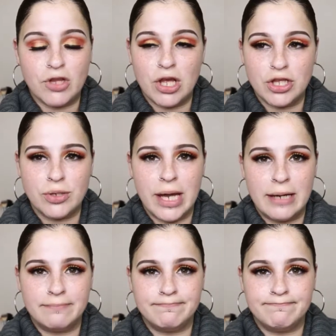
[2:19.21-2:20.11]
So
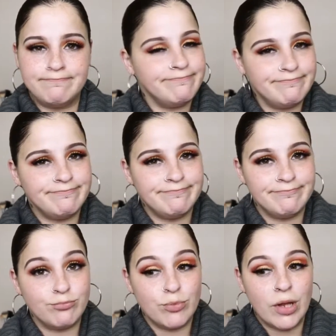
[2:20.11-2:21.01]

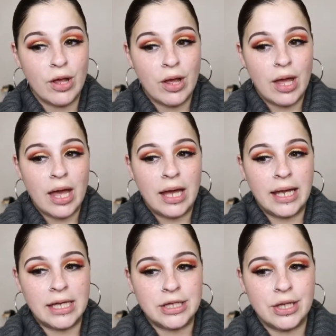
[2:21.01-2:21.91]
yeah,
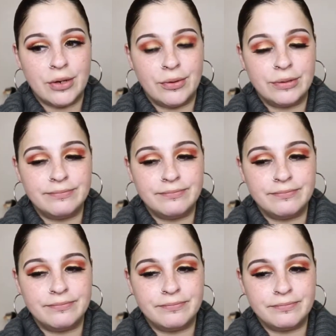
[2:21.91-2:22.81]
guess so.
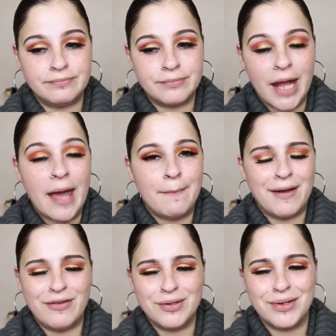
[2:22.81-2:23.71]

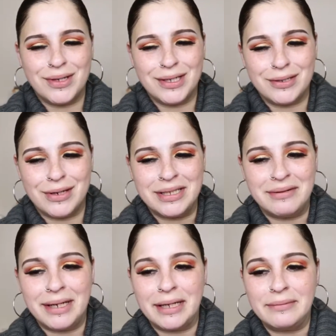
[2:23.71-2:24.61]
My phone's going a little crazy
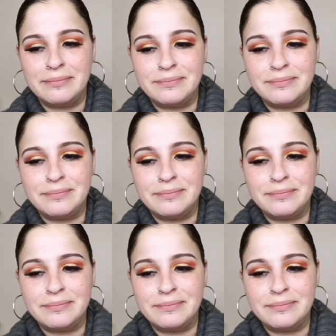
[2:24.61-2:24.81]
right now.